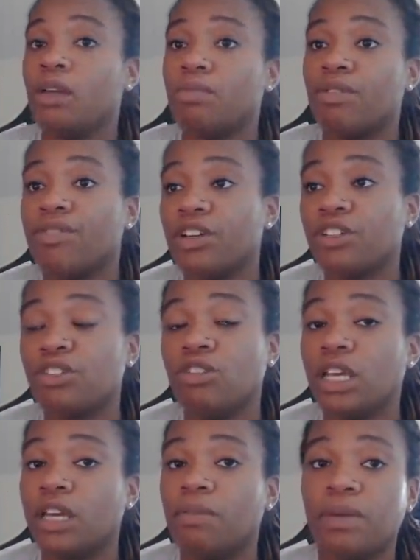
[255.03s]
professional,
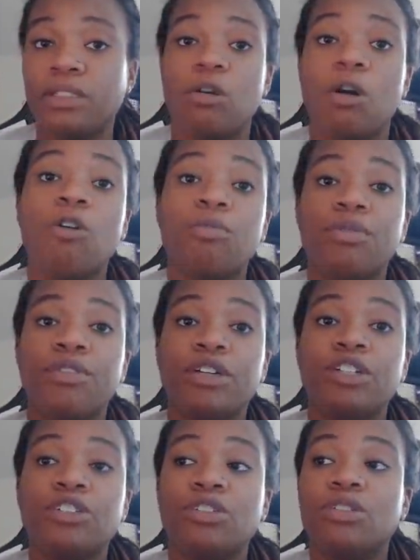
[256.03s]
like a mental health
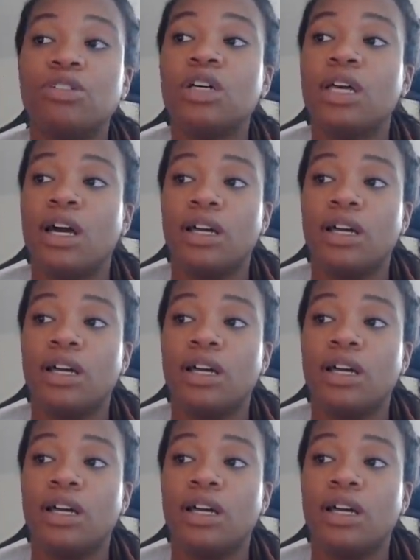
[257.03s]
professional, a